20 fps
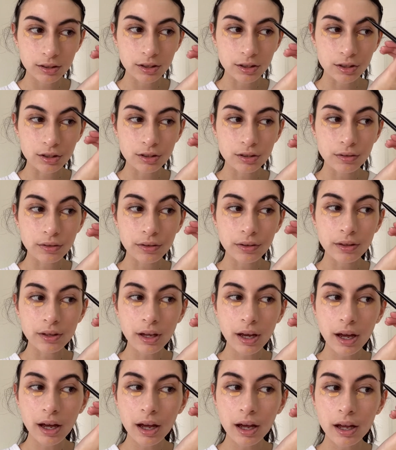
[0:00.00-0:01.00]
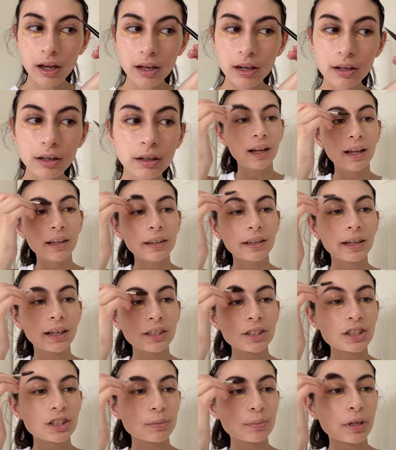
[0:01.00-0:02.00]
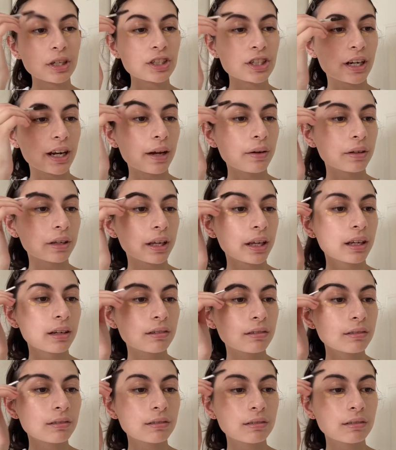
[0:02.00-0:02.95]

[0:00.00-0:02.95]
Just do that, and then I just brush it out again.